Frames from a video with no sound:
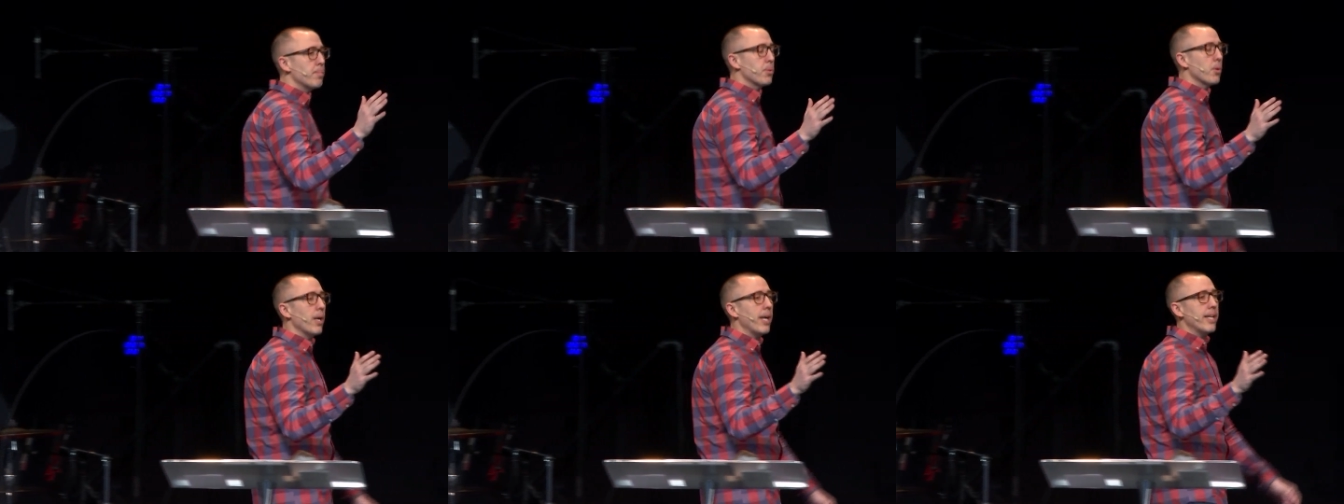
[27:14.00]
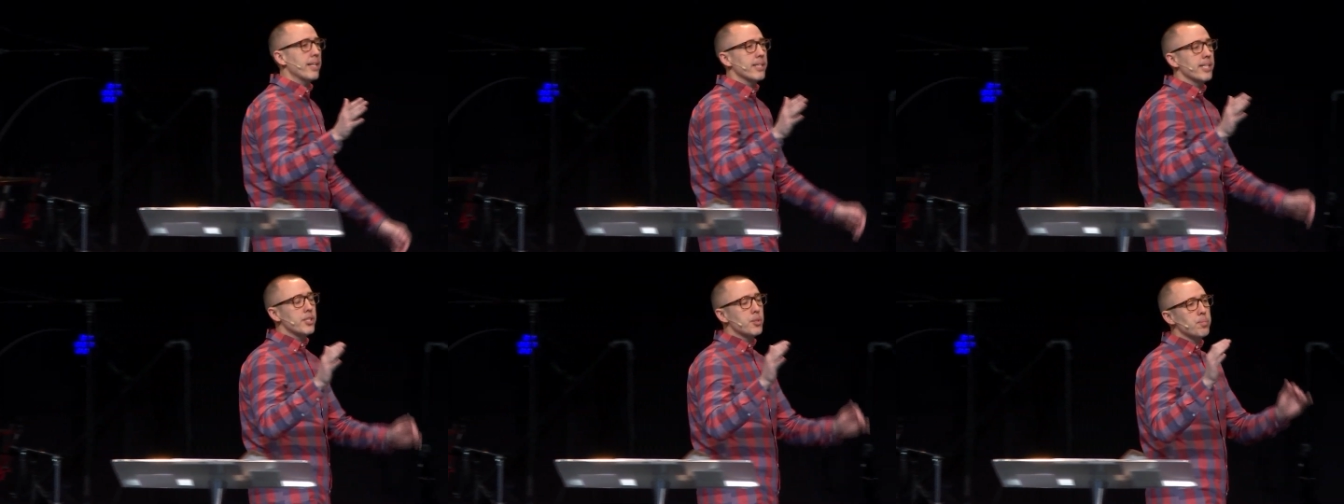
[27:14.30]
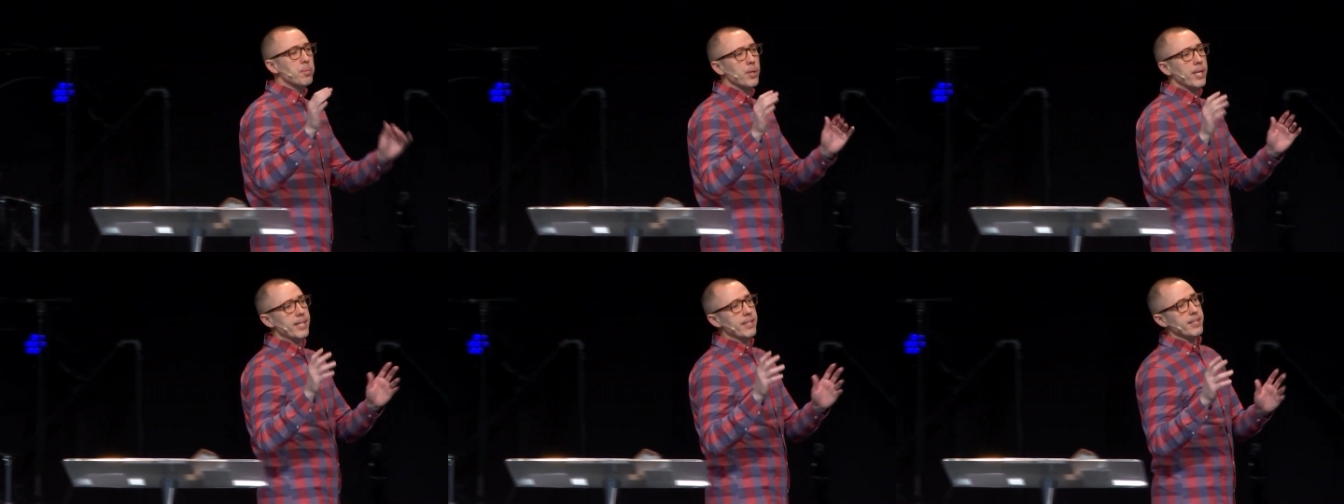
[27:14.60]
pray, let's
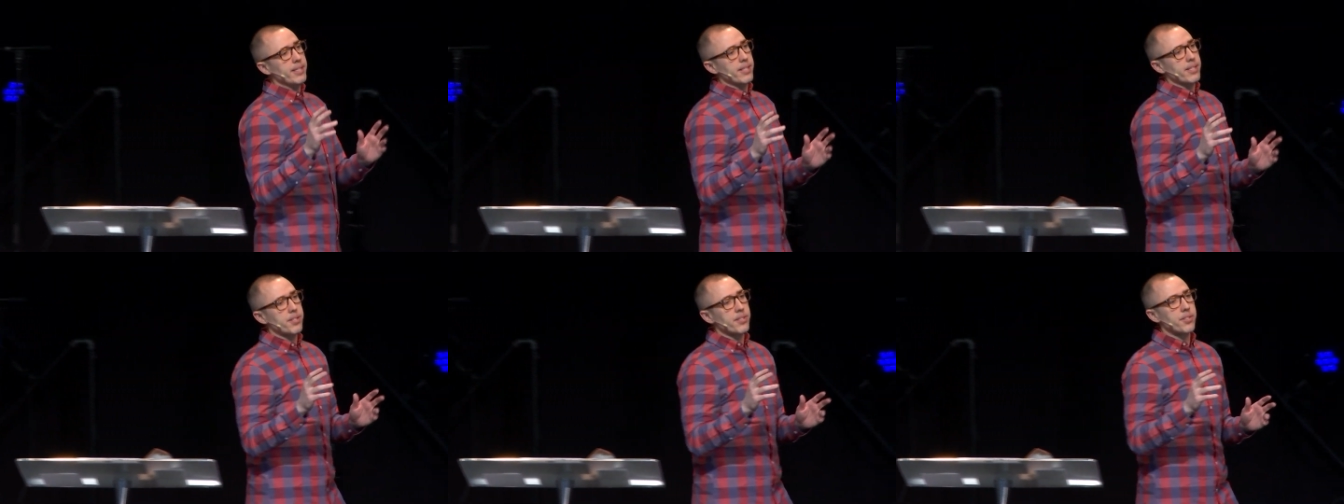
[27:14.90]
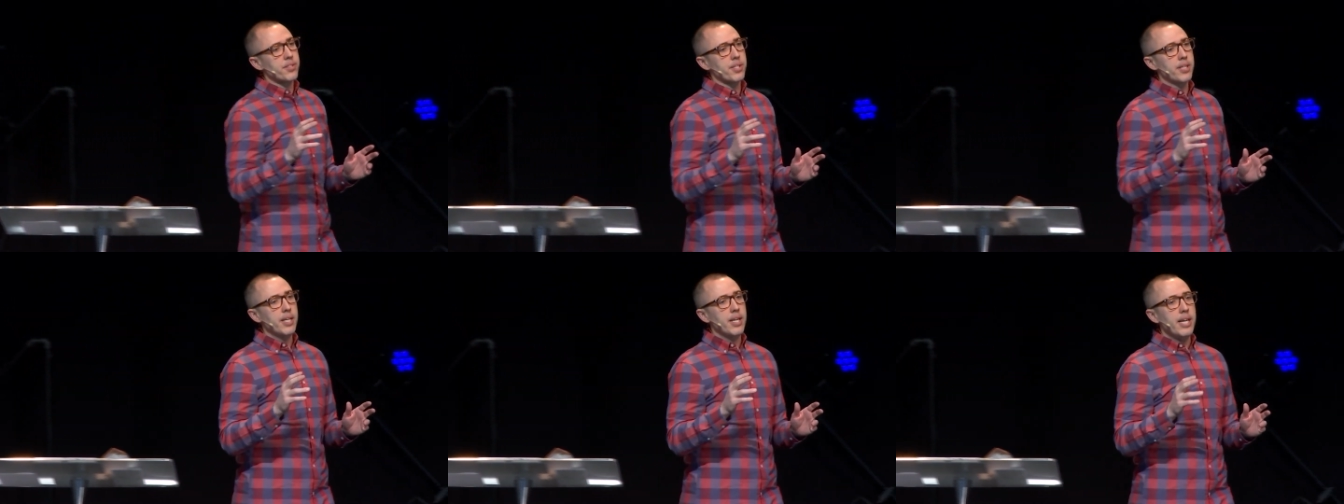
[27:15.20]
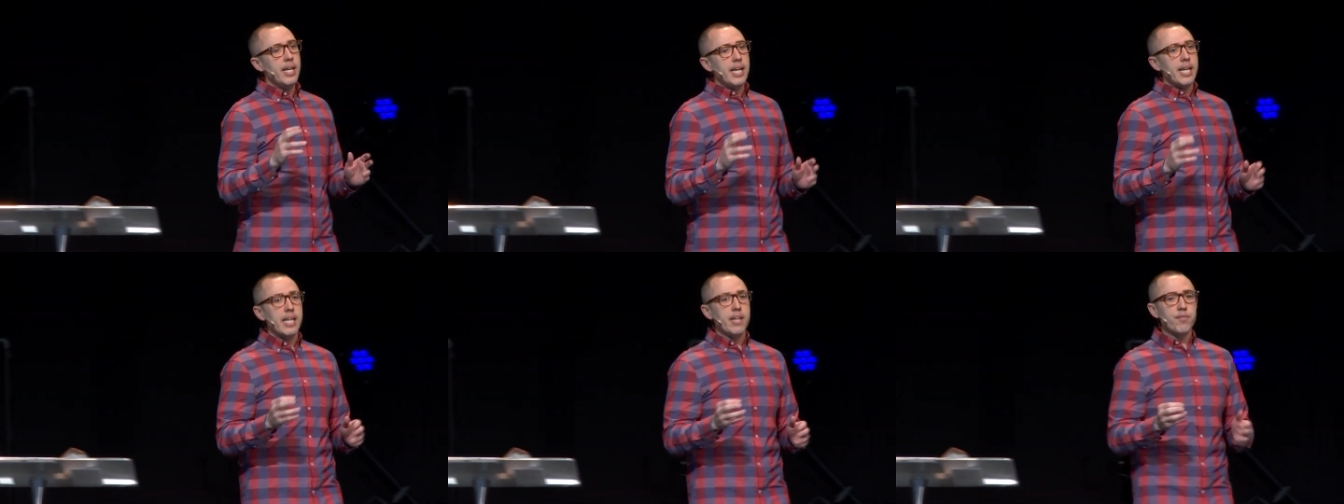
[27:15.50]
pray this.
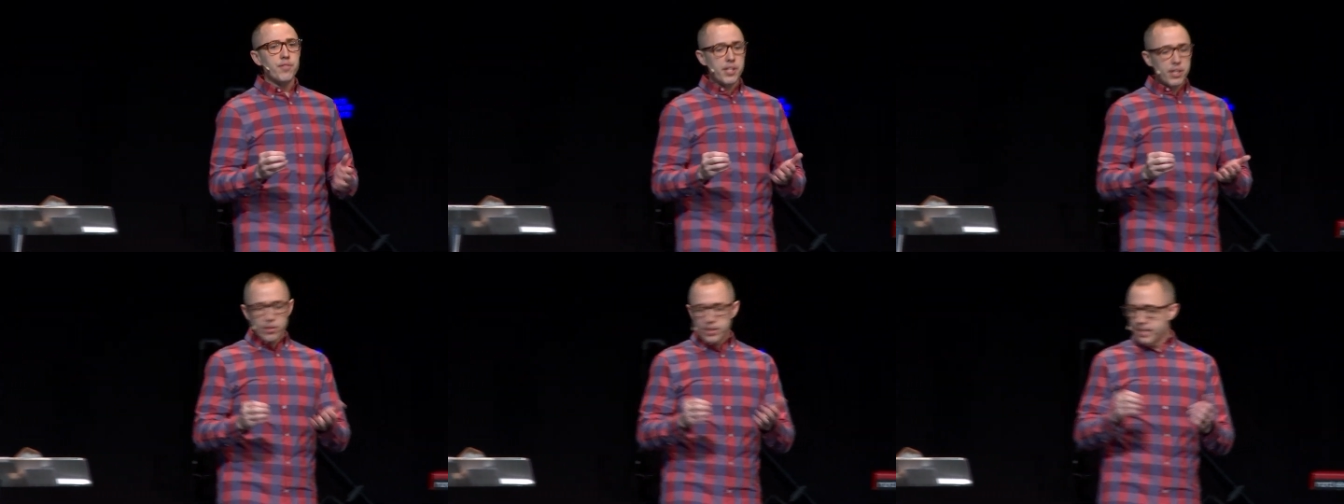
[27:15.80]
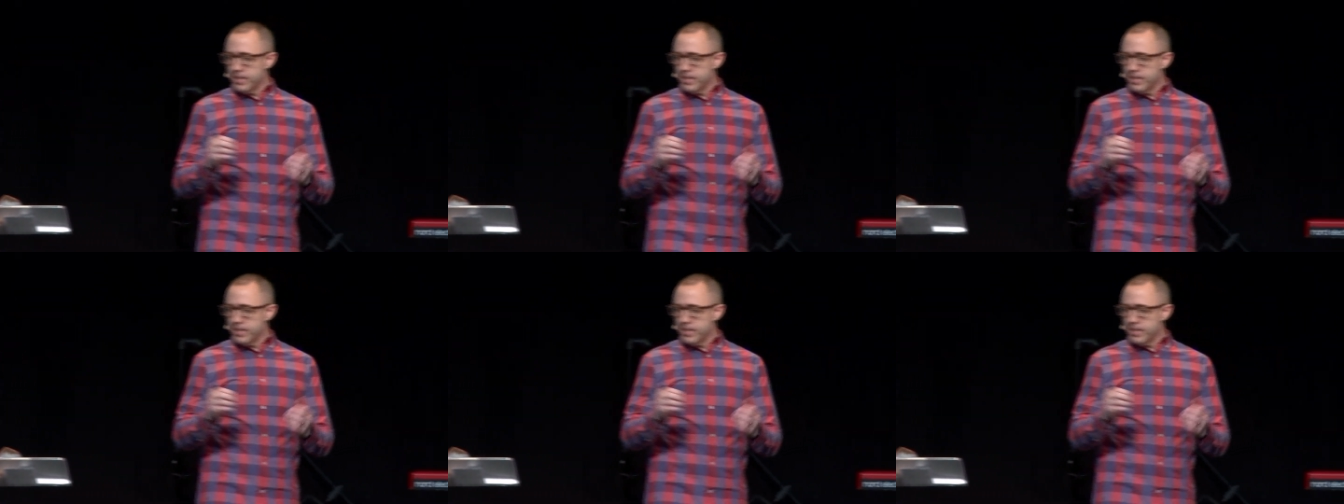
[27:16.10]
If there